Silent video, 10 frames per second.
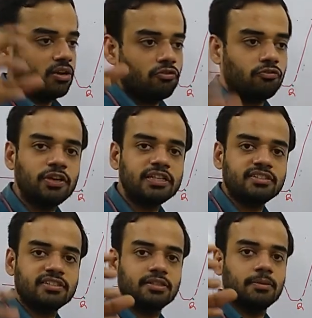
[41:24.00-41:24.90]

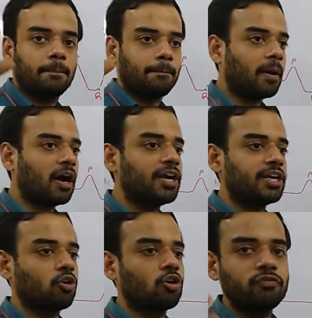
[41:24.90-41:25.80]
which
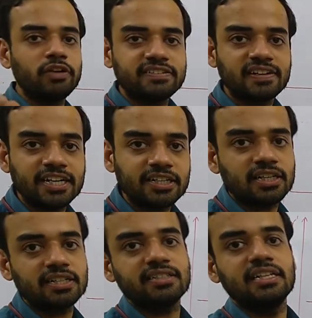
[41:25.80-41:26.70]
part or which
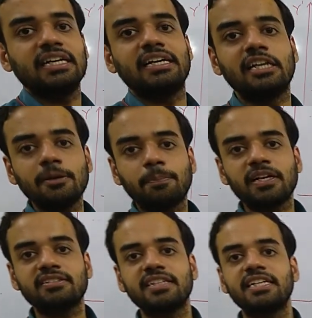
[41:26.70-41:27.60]
letters
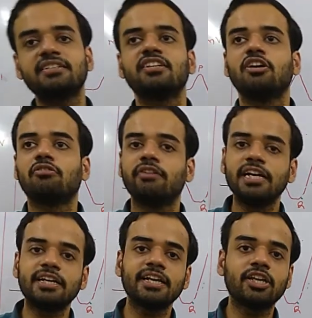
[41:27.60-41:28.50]
represents
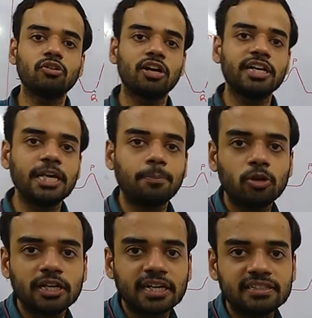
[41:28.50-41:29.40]
ventricular
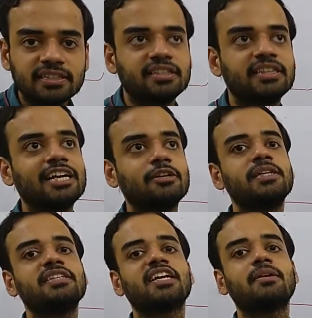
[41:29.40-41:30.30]
depolarization, that
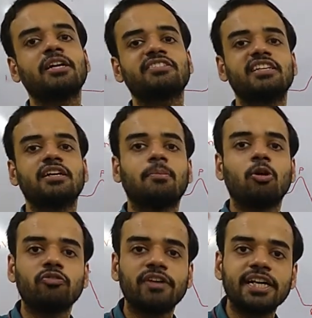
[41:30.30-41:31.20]
means I am asking
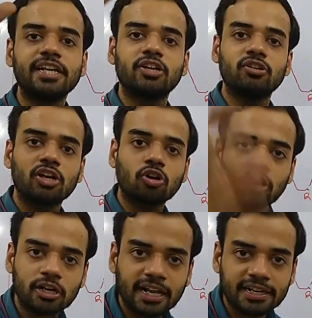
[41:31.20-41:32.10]
about ventricular
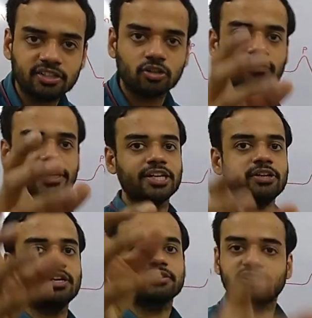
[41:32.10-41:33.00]
contraction or
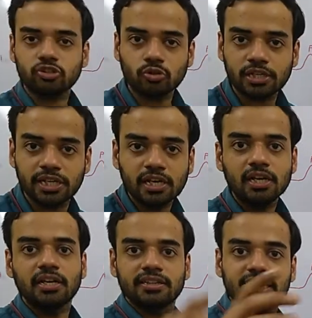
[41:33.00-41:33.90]
ventricular systole,
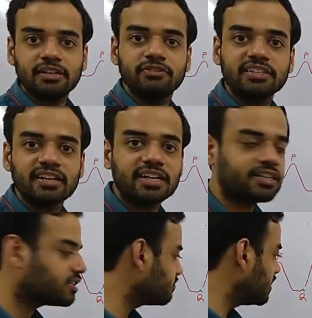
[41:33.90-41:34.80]
then which
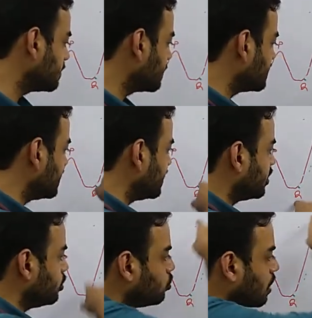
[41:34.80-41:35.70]
letters will represent
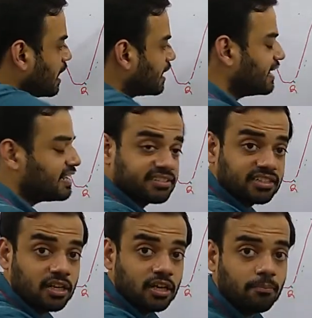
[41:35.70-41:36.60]

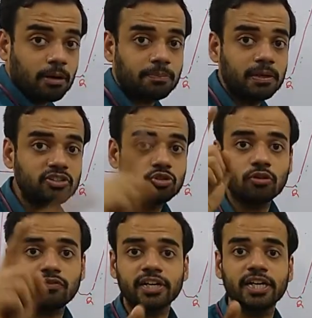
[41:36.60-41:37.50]
QRS? But please
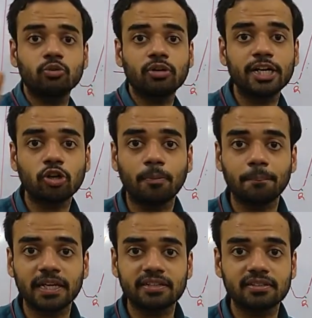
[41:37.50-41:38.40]
don't forget to write
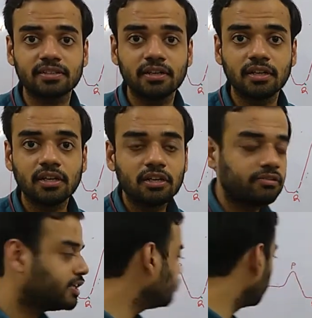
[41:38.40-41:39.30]
complex.
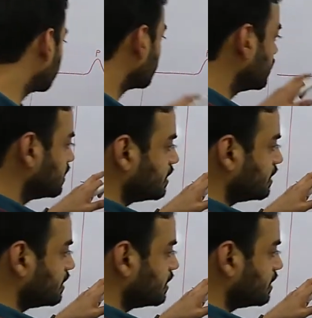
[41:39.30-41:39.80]
When you are